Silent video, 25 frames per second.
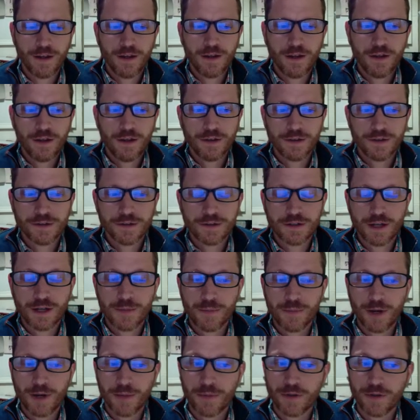This
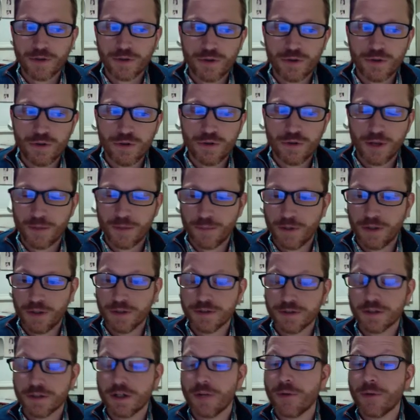claim might be true that
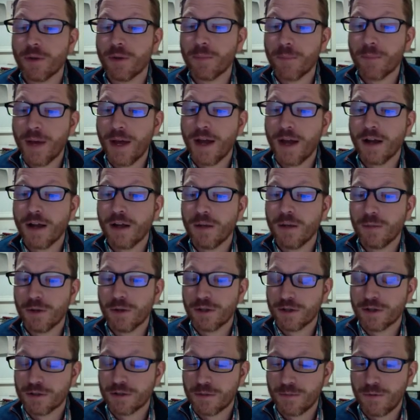mullets are coming back,
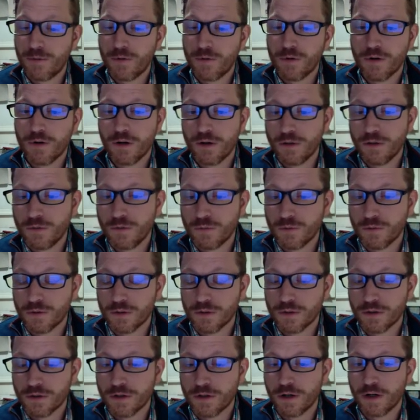but the support and the
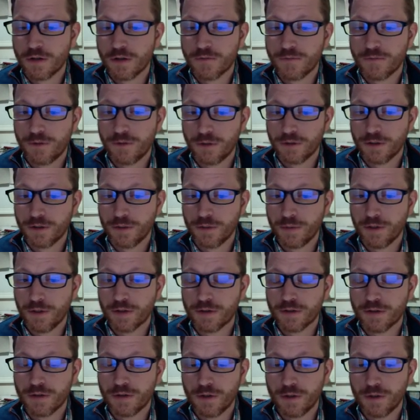warrant are faulty
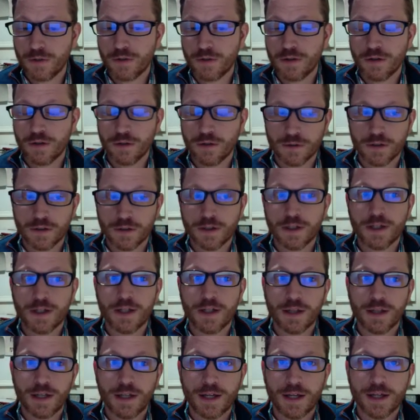because no one really
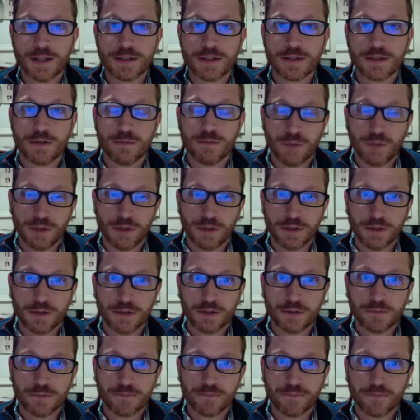likes
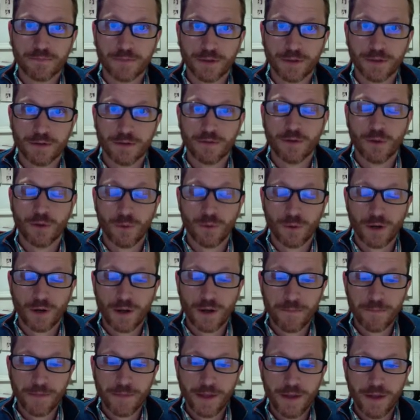mullets. Okay,
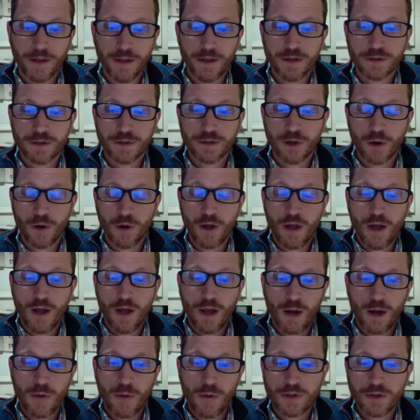so
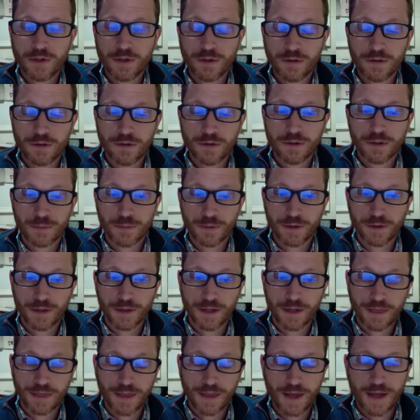I want you to do something
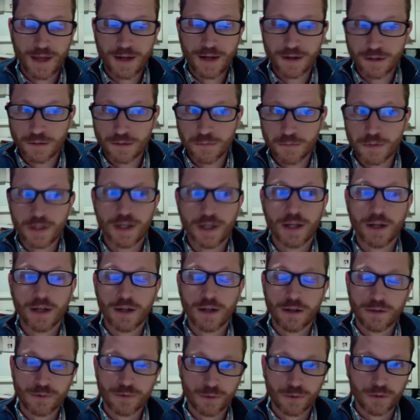like that. It can be
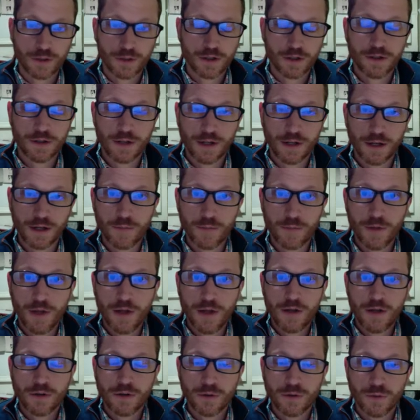any sort of claim
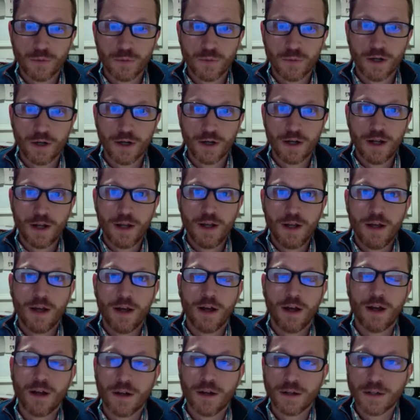you want.
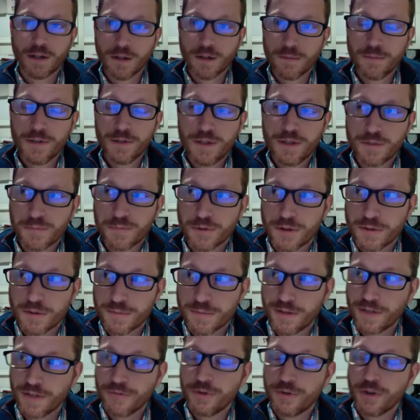Again, please be
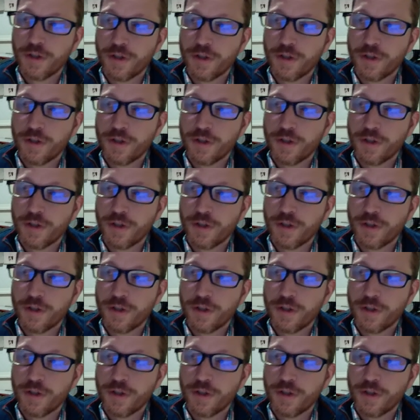respectful.